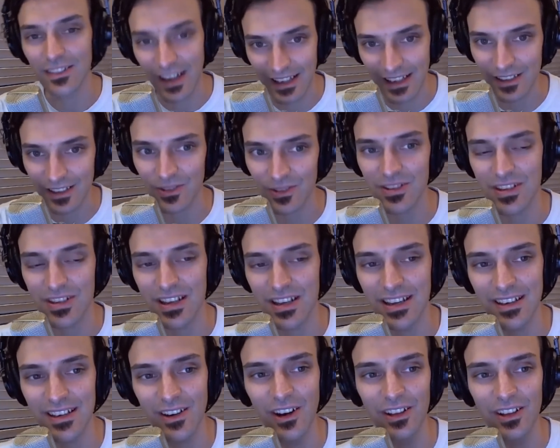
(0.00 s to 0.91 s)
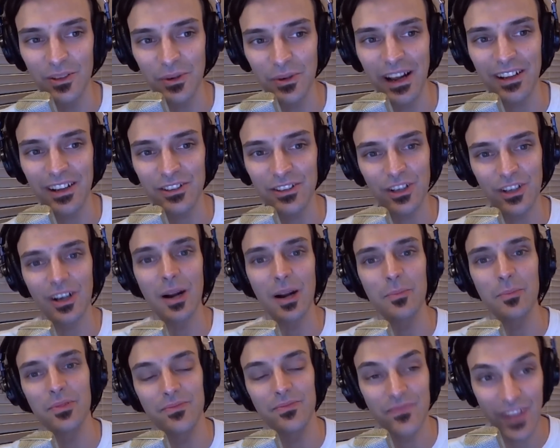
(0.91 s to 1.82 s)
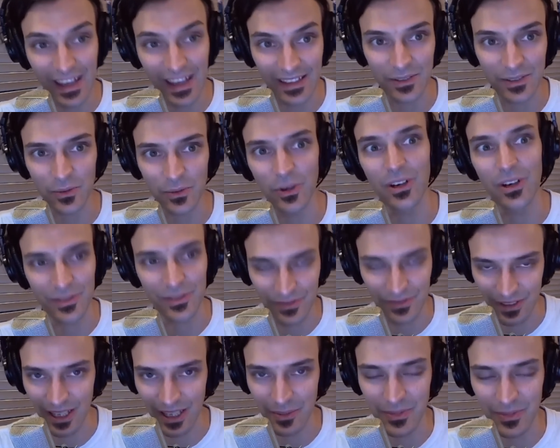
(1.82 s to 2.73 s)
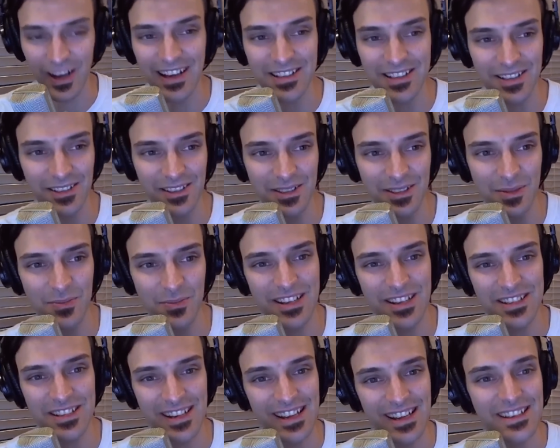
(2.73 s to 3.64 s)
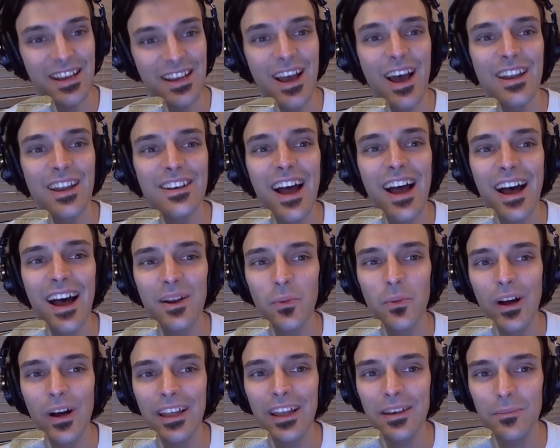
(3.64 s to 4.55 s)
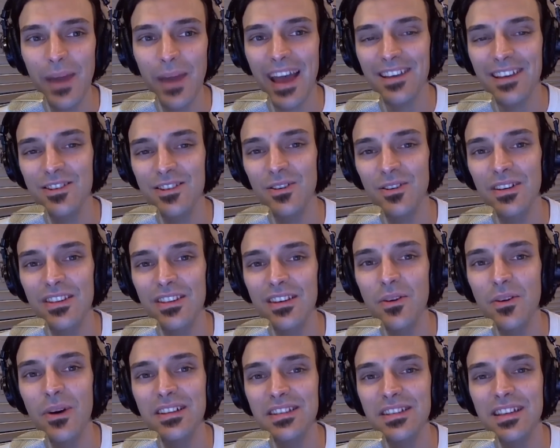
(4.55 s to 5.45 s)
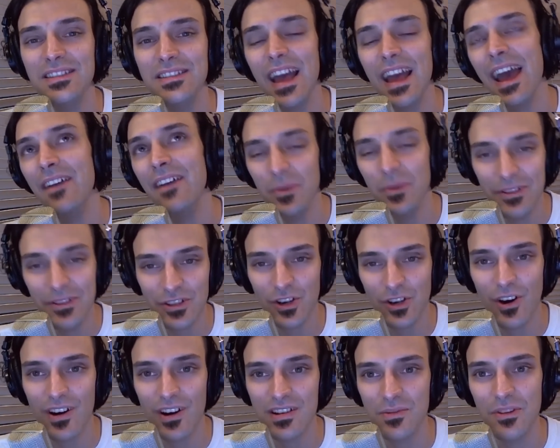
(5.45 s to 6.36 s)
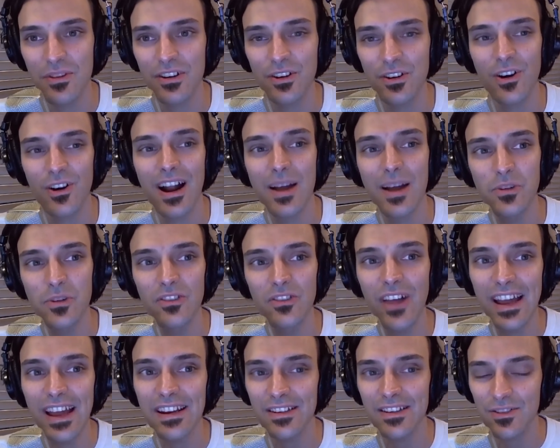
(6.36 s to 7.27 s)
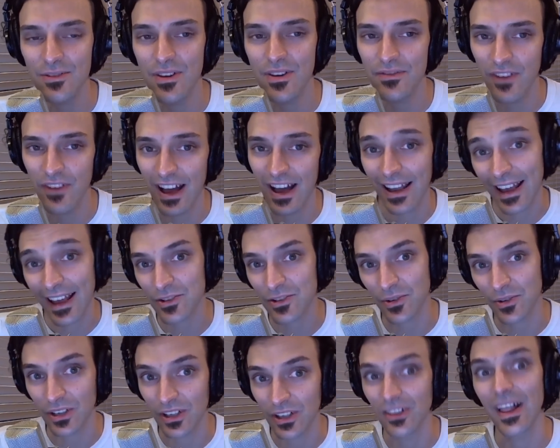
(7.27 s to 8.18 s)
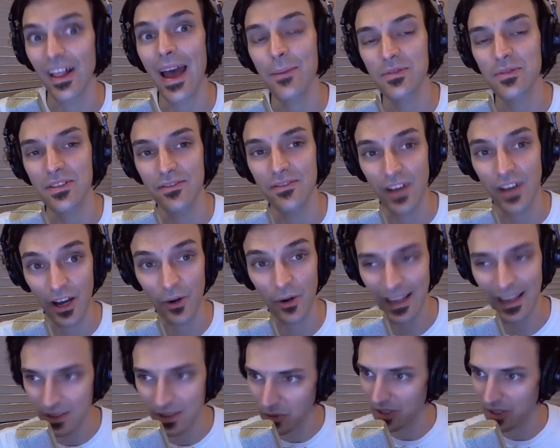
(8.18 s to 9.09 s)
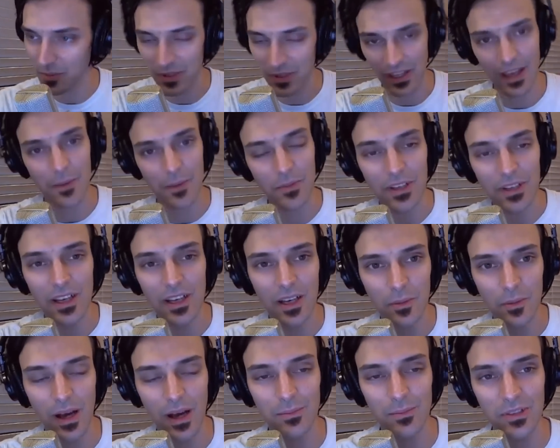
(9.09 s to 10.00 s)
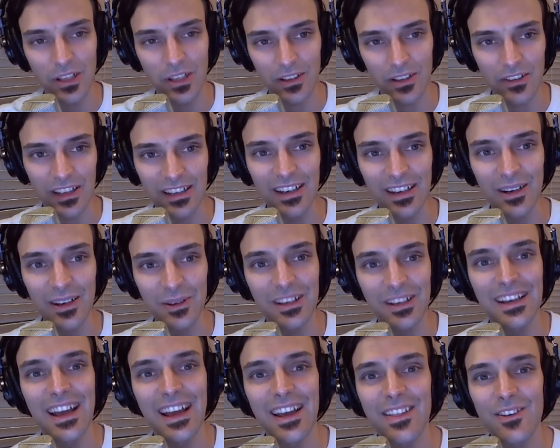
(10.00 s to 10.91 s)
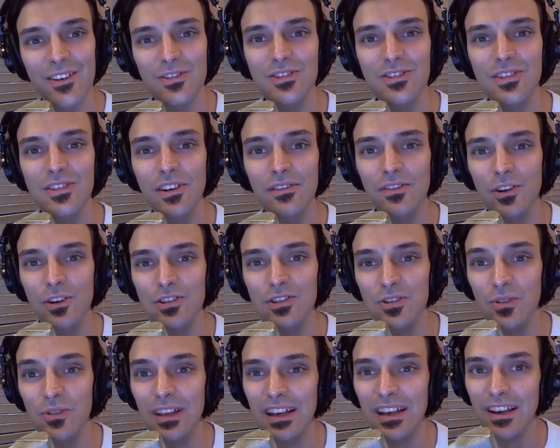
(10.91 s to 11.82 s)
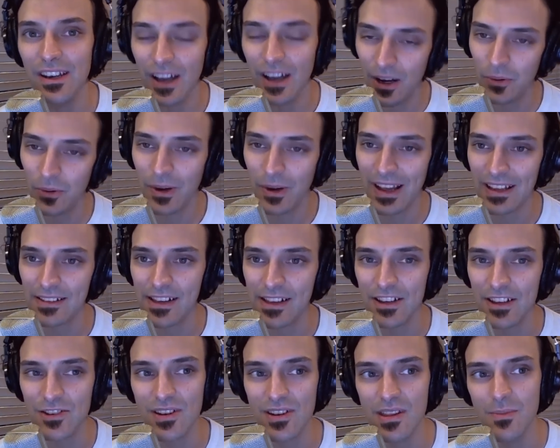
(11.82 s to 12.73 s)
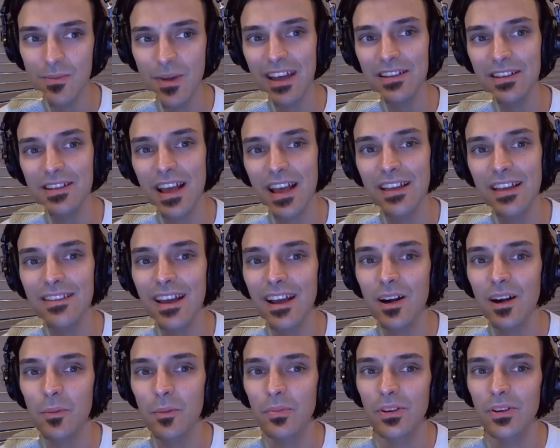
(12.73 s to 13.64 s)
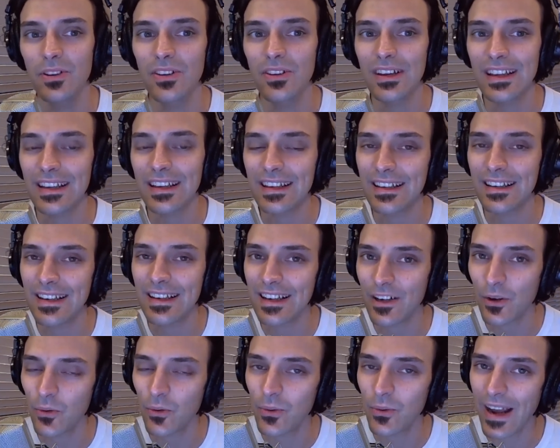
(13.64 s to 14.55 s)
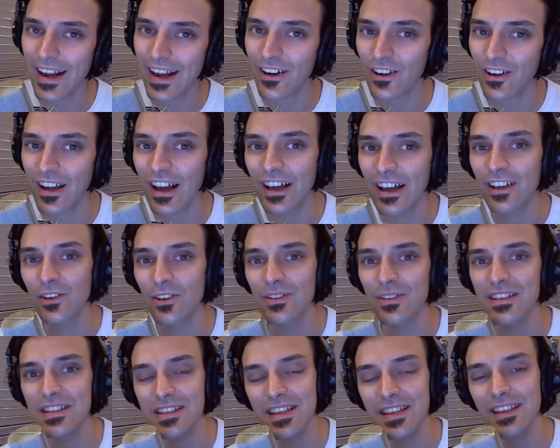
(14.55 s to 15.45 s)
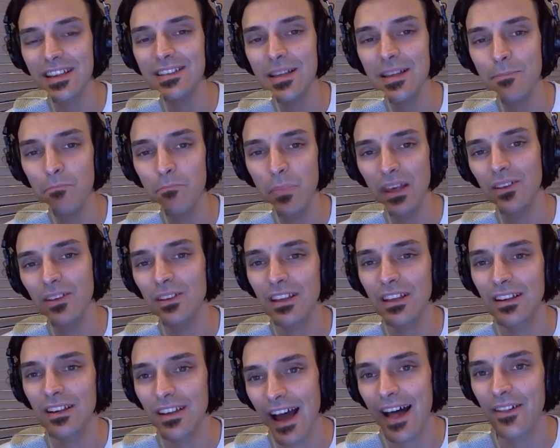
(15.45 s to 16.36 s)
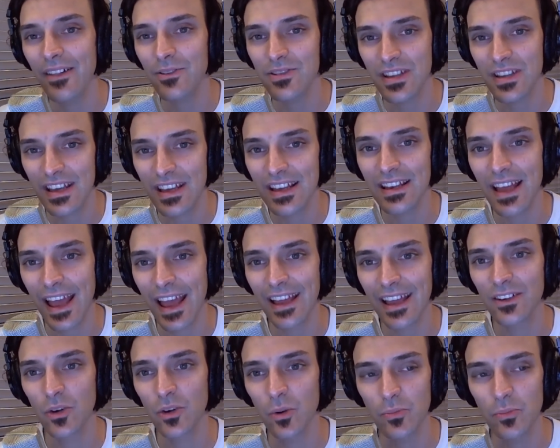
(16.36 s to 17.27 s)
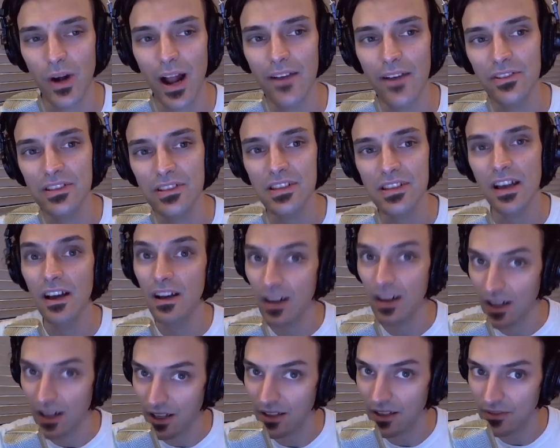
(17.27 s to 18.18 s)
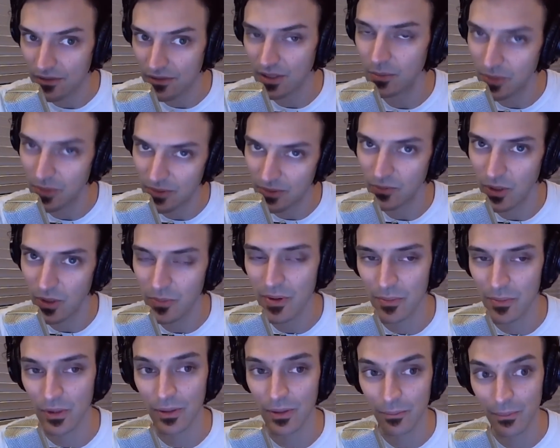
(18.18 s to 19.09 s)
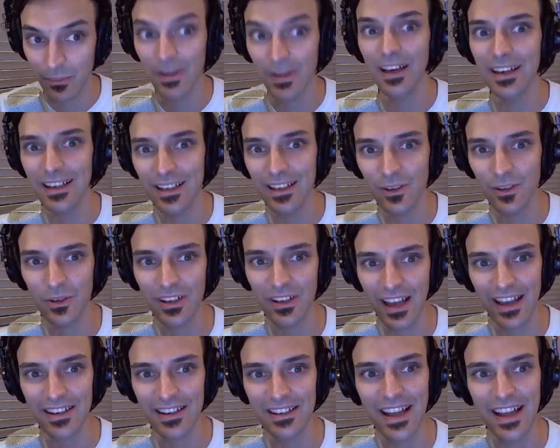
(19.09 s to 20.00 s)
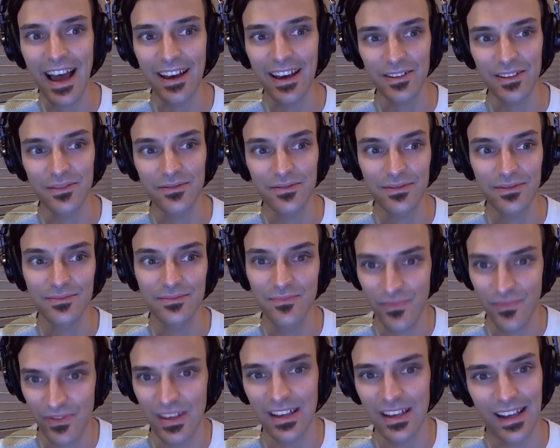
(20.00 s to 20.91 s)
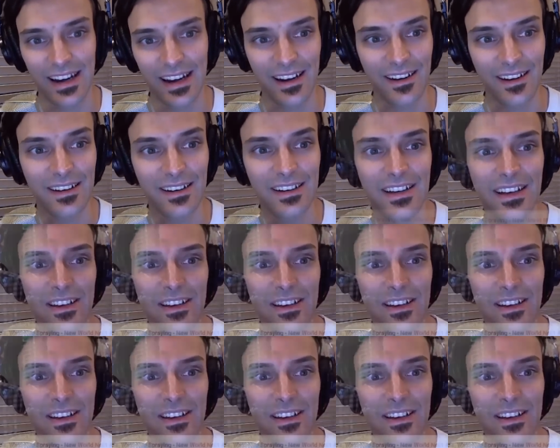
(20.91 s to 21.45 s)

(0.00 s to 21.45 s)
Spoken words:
like you're seeing all around Europe." End quote from Iceland's president. Not one bankster in the U.S. has ever been charged with a crime relating to the financial collapse of '08 when it became publicly known. There's still virtually no regulation of the banks, and they are pulling a near record $160 billion in annual profits, all from, remember, money created out of thin air.